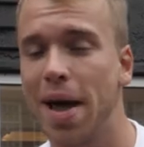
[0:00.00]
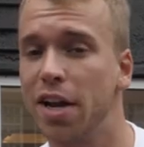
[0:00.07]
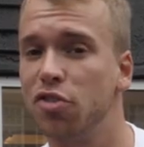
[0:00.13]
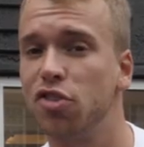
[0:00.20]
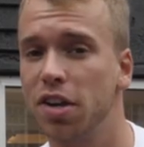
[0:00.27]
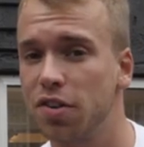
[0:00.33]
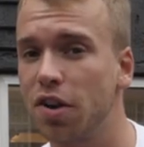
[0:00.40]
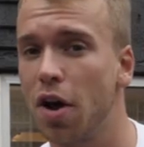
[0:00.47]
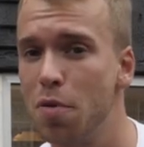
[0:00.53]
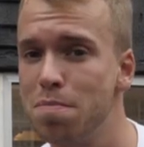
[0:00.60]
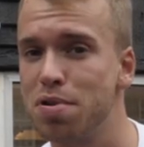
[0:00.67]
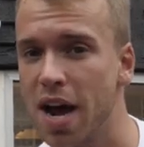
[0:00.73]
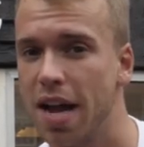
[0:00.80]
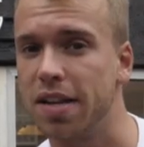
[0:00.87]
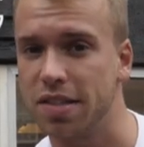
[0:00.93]
Benji's own
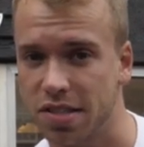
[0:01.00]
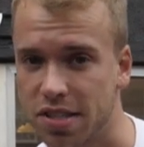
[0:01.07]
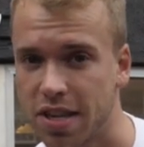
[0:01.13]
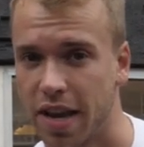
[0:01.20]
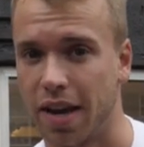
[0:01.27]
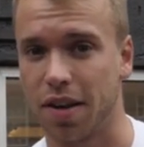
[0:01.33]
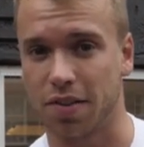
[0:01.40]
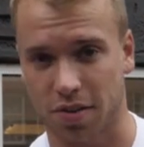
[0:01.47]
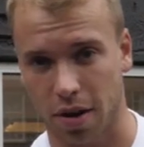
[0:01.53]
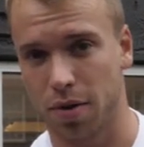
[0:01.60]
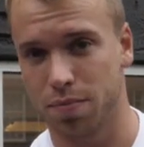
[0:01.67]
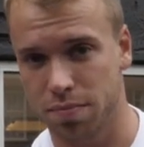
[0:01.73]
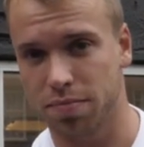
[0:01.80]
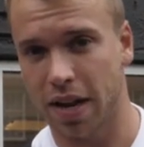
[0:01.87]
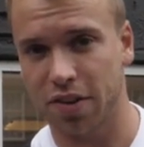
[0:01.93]
brand is sick, so
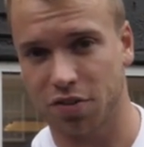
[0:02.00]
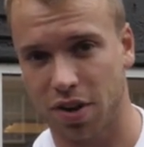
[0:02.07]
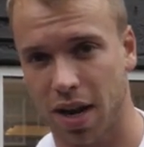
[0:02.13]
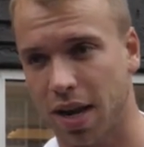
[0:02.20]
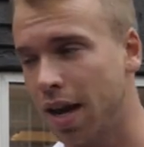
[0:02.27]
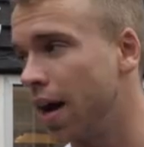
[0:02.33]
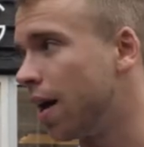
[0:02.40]
let's check it